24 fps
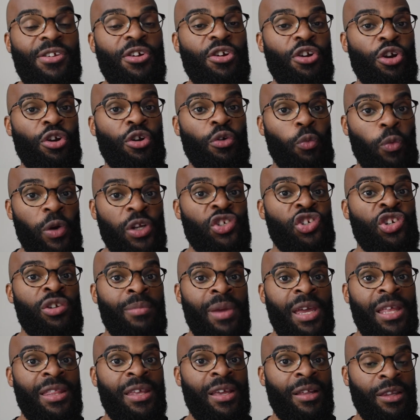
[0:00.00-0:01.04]
year when she
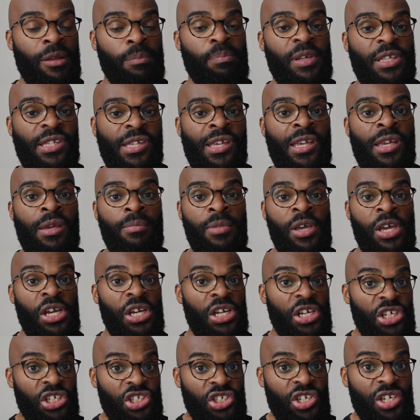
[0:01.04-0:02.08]
made the Olympic team,
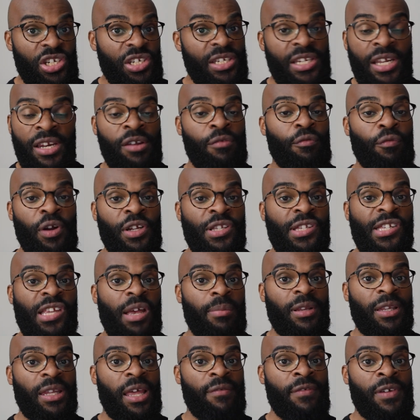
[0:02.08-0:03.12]
she didn't run
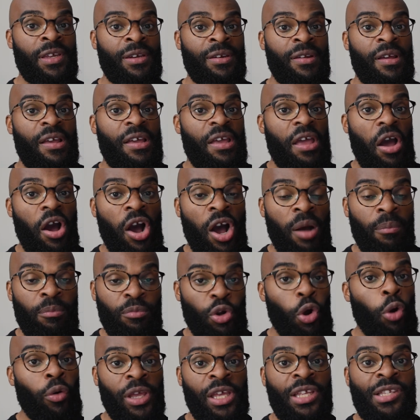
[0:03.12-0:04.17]
sub 11
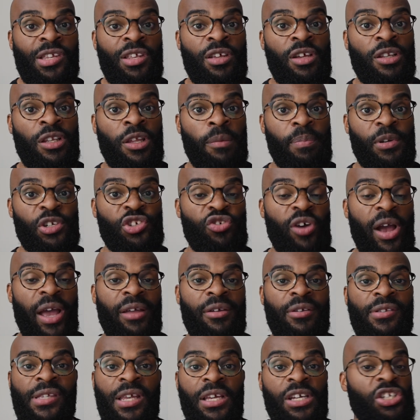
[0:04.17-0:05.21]
going into the Olympic
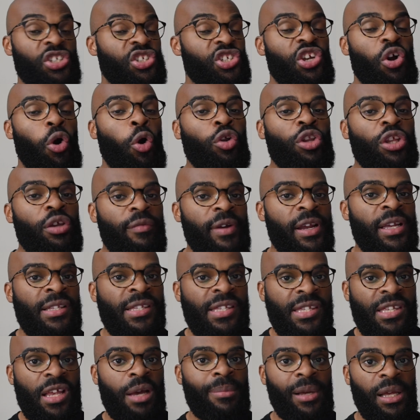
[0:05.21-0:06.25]
trials. She only ran
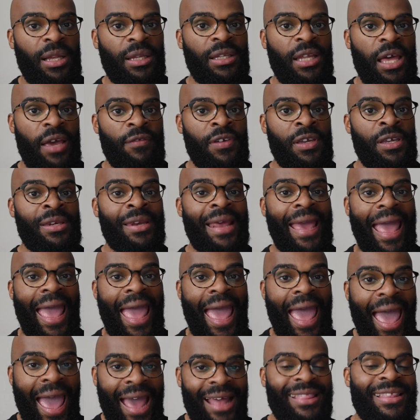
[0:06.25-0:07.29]
sub 11
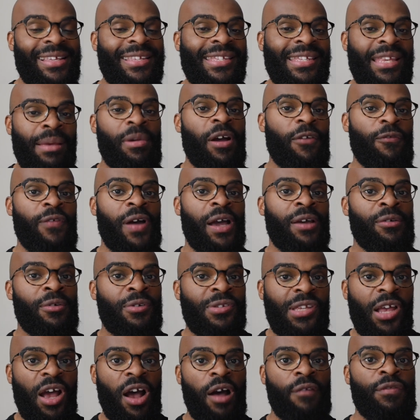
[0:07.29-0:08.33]
at the
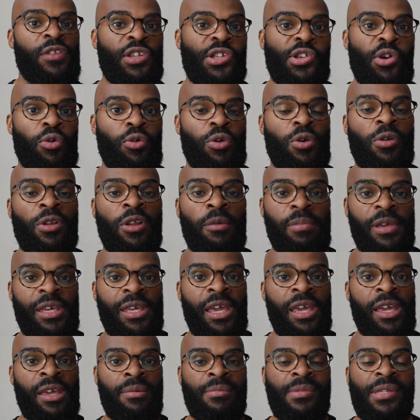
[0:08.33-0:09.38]
semifinals of the Tokyo Olympic
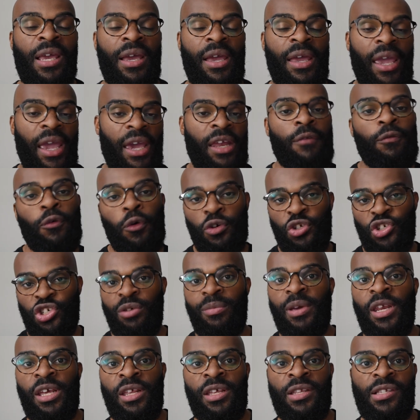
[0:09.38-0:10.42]
Games. And of course she
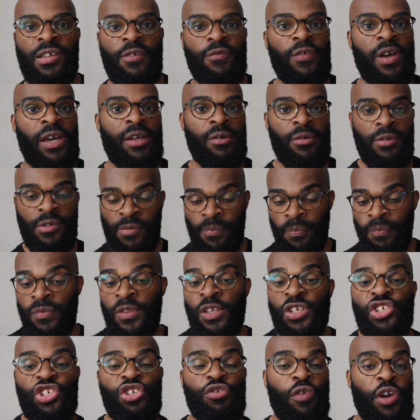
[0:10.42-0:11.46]
made it into finals.
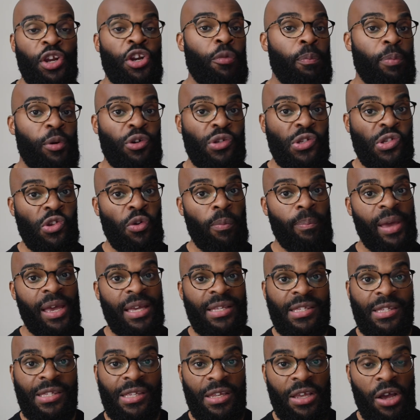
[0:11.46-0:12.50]
She ran her personal
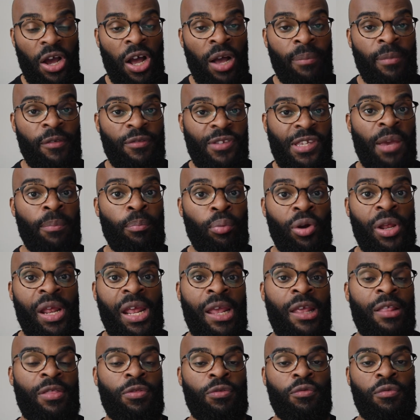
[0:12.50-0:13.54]
best of
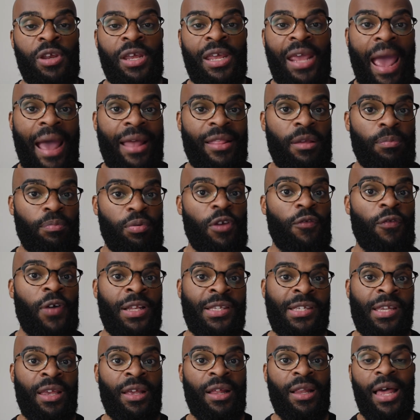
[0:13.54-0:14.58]
10.83 at the
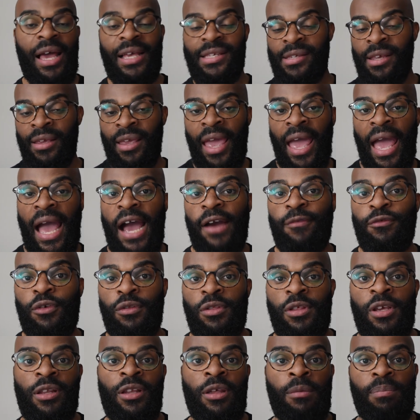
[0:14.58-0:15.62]
Prefontaine Classic after
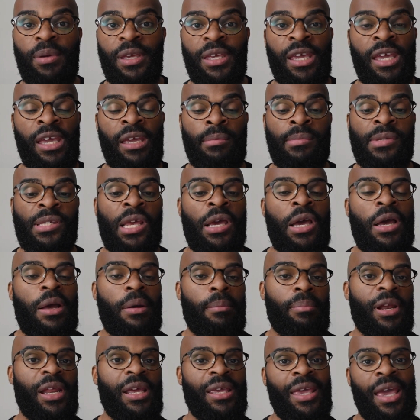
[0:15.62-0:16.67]
the Olympic Games.
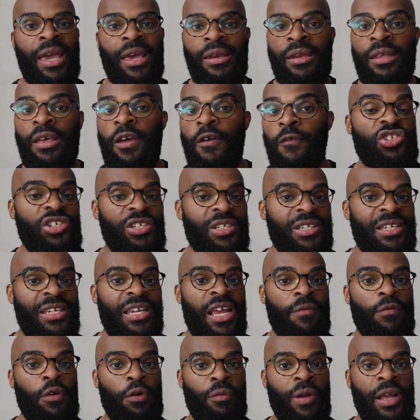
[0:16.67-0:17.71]
But again, she
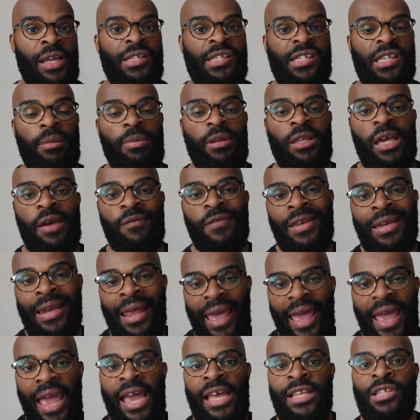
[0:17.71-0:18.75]
never ran sub 11
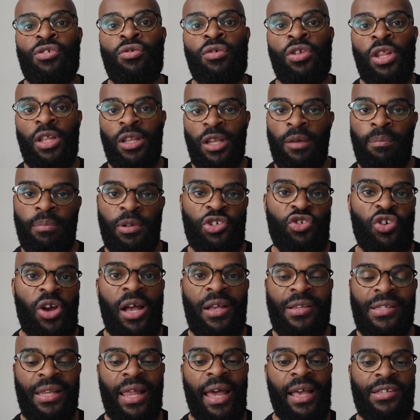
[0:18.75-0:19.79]
entering the Olympic
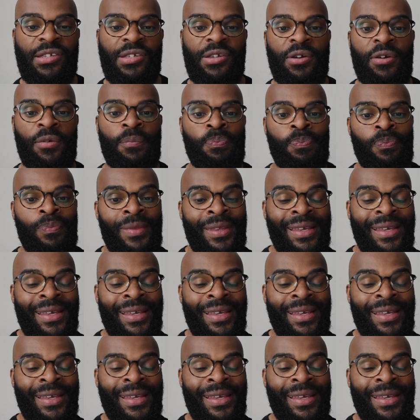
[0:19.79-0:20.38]
trials last year.